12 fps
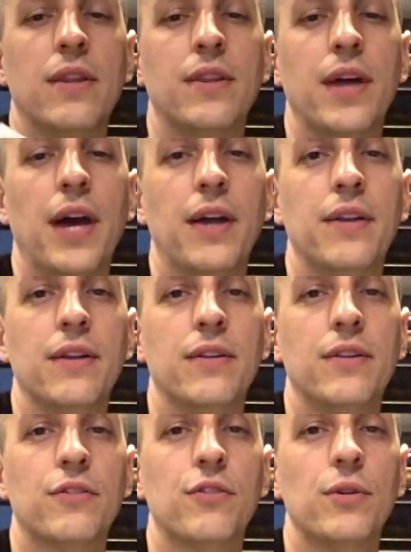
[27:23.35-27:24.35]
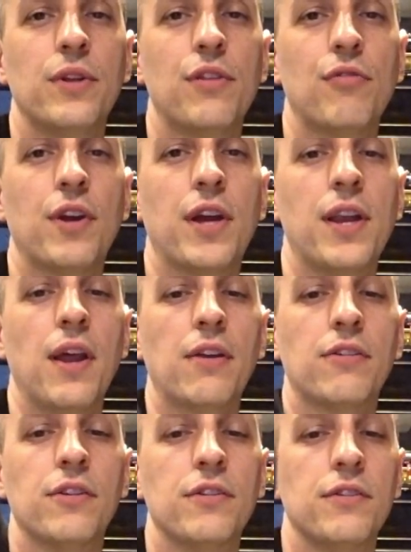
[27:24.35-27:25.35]
that there's only three
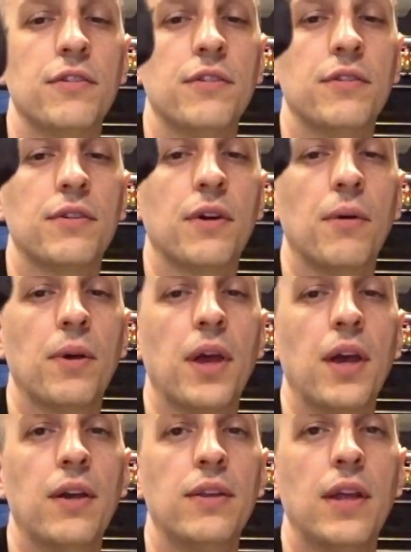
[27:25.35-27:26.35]
connections, okay?